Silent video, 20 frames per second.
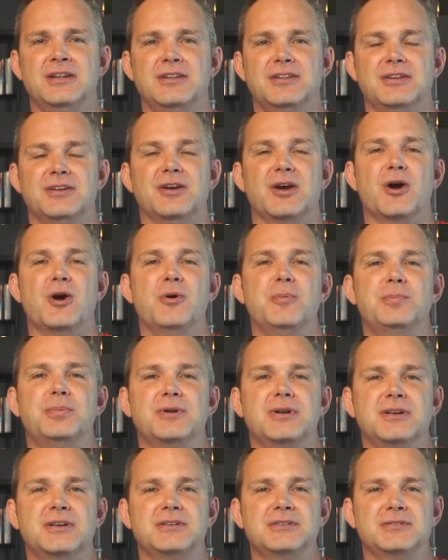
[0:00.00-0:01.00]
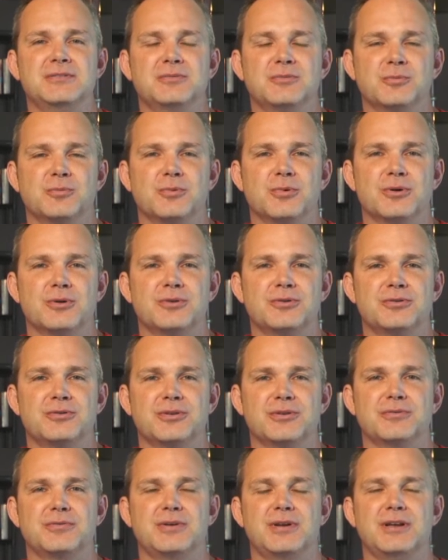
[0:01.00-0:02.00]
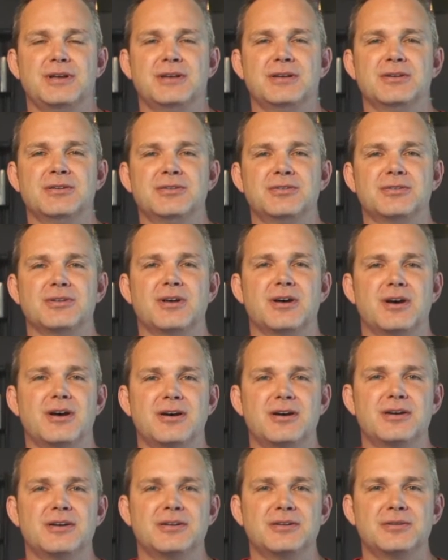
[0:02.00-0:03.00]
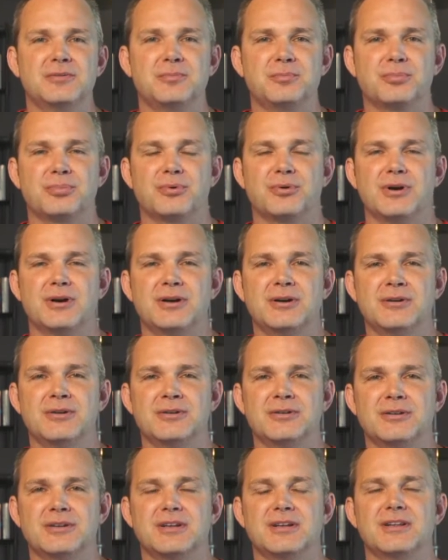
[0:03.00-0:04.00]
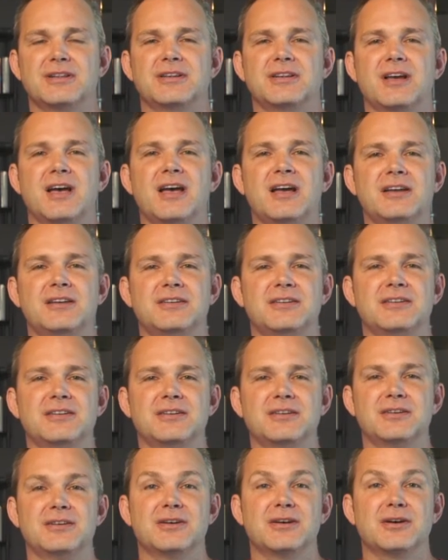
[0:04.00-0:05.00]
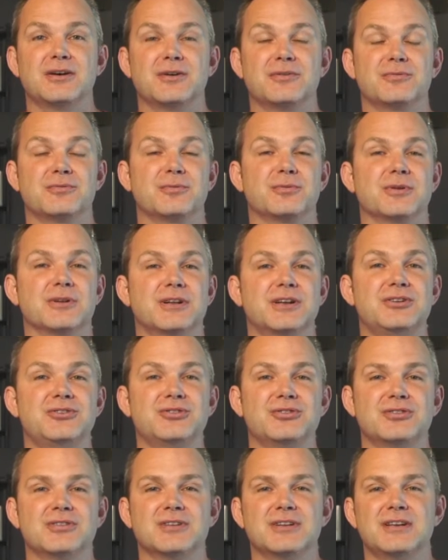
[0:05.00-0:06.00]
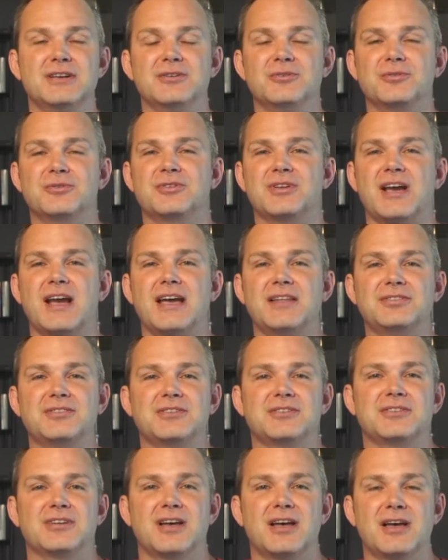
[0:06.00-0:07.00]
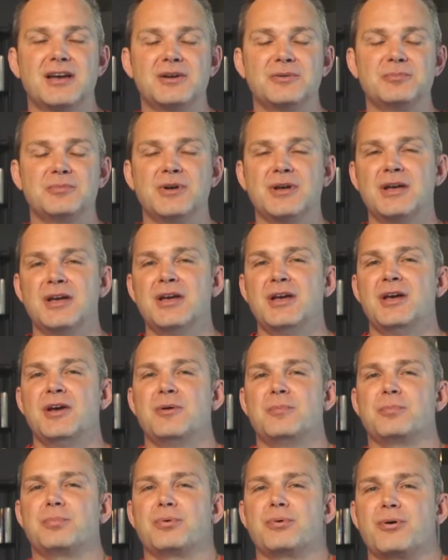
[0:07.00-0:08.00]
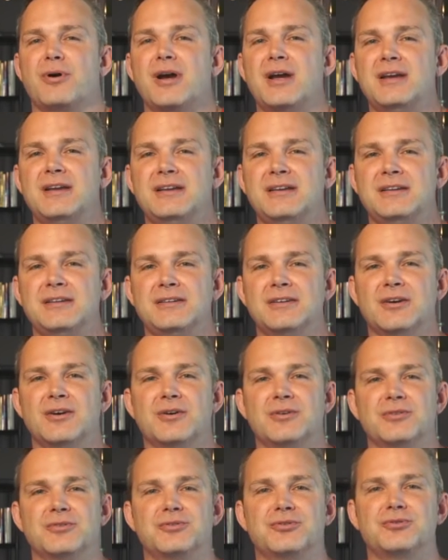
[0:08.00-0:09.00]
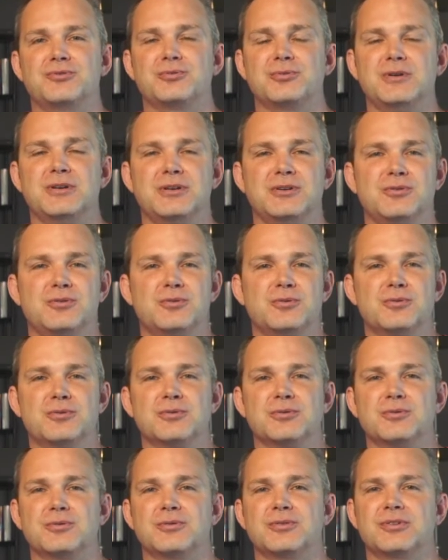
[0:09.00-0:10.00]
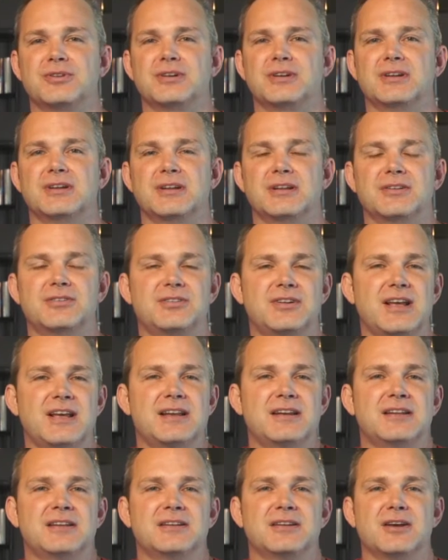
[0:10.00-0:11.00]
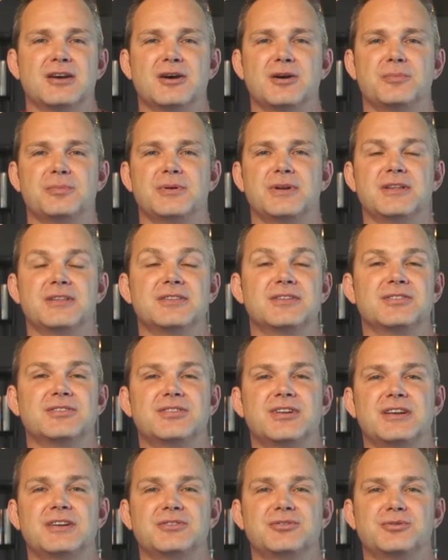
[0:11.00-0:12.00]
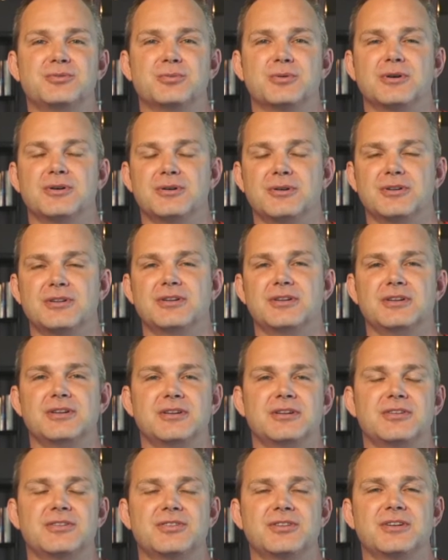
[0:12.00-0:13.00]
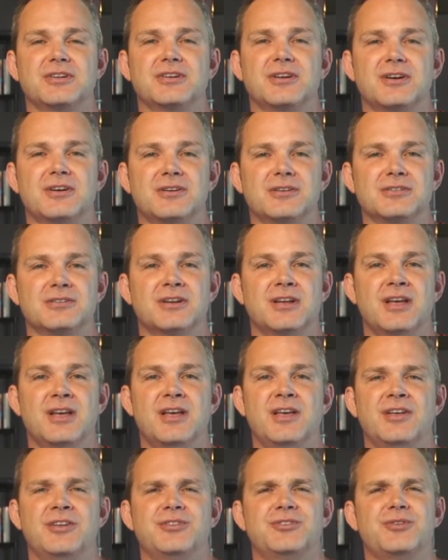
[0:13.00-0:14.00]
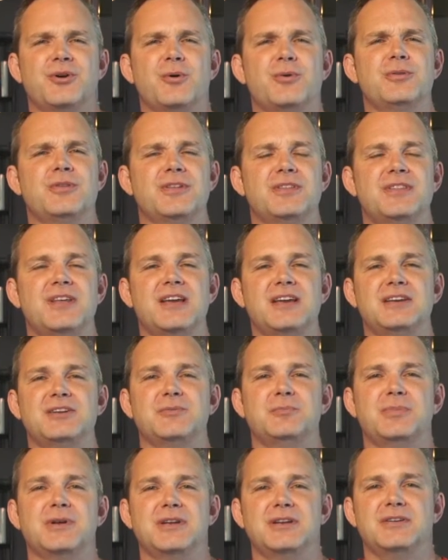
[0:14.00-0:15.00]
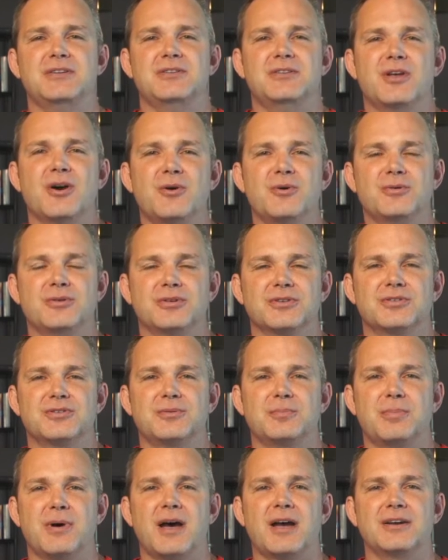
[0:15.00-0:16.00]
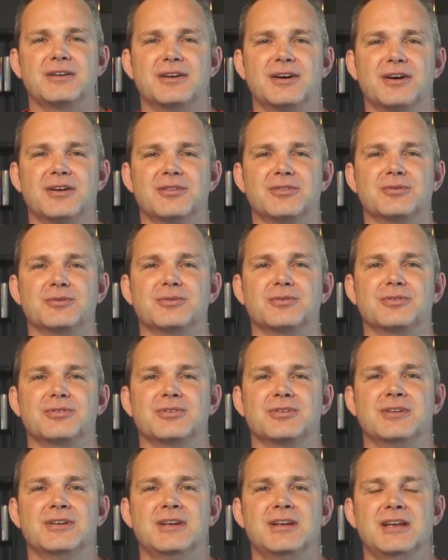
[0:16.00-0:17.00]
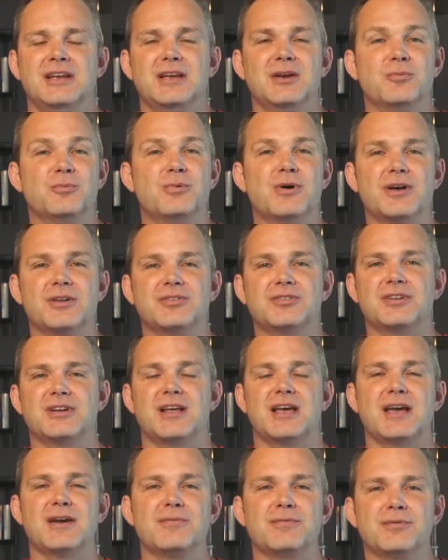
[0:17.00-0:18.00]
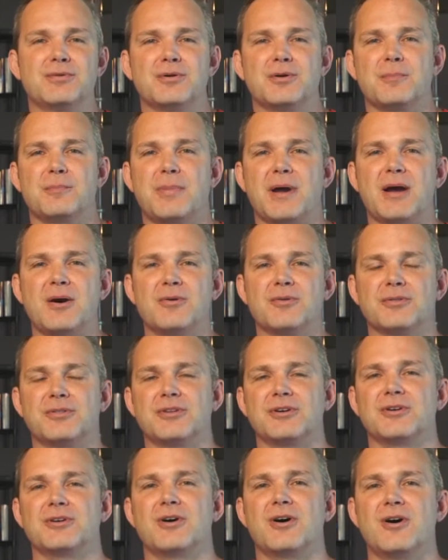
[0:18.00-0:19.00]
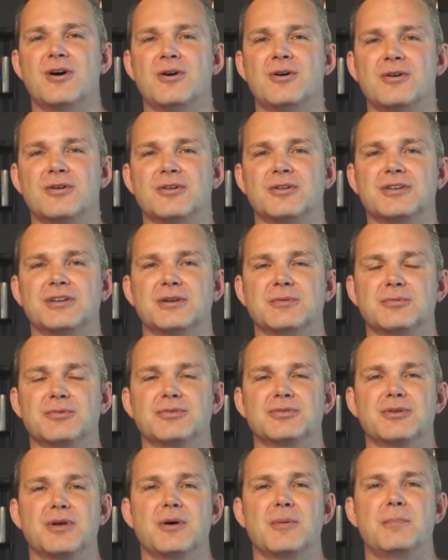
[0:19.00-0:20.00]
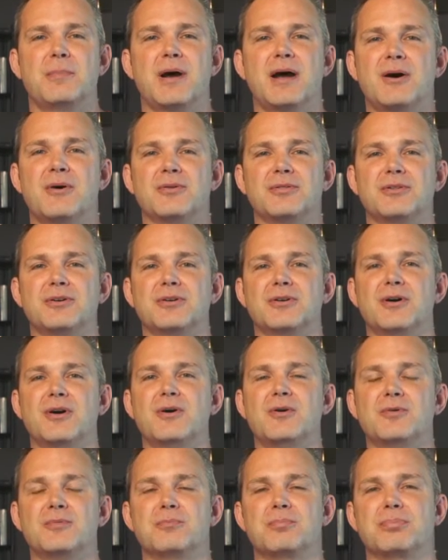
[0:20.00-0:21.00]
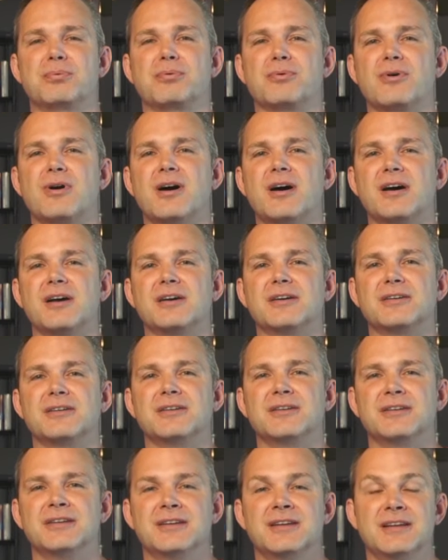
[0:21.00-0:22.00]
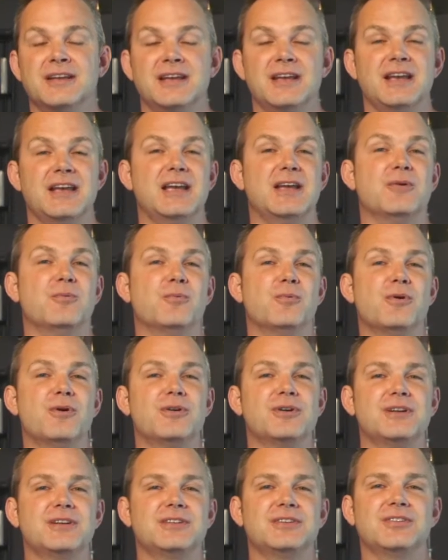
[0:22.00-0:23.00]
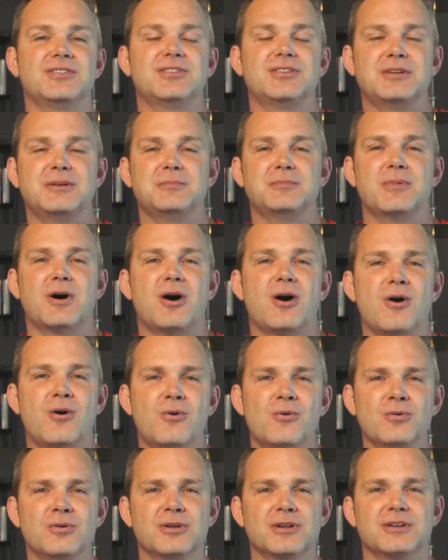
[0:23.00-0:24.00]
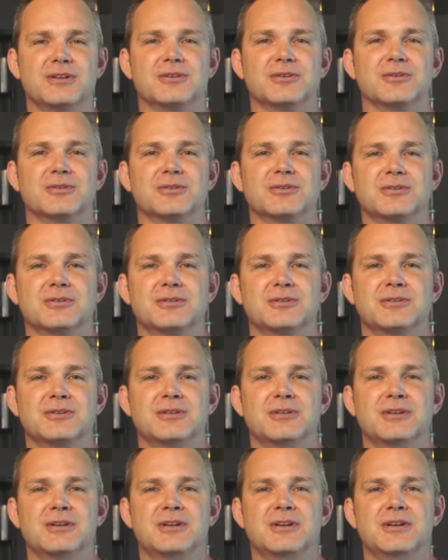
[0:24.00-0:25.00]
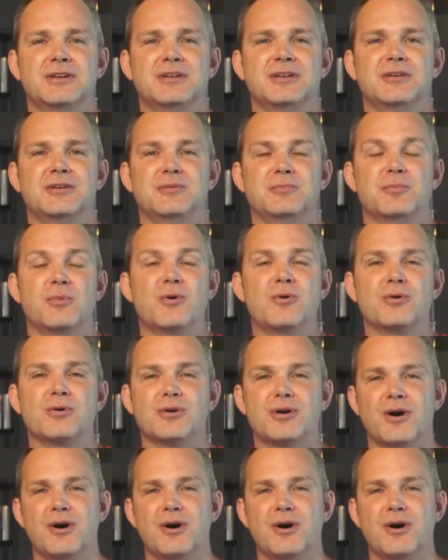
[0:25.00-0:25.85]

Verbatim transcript: the opening words of his on prayer and the idea of religious leaders at the time praying on street corners and standing up in the sanctuary in the in the synagogue so that they could be noticed by others it wasn't ever about their heart it was about their own pride and wanting to seem holier, more